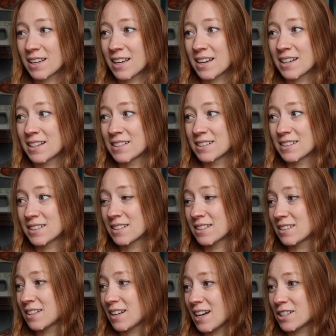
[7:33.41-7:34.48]
and
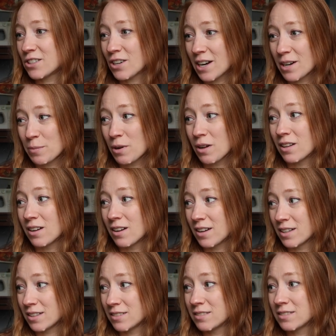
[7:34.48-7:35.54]
I tried them all
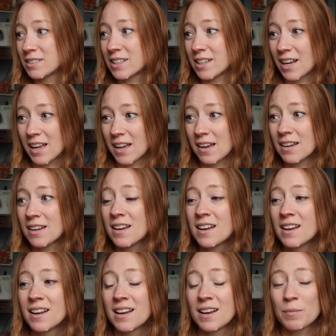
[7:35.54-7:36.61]
on today,
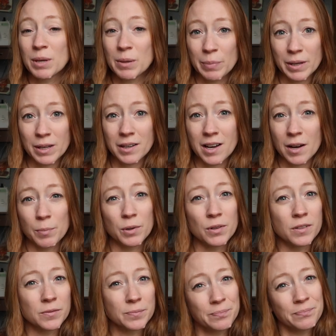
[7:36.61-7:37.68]
keeping a
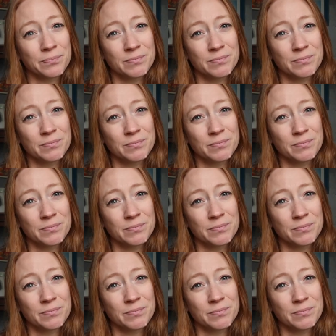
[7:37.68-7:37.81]
couple.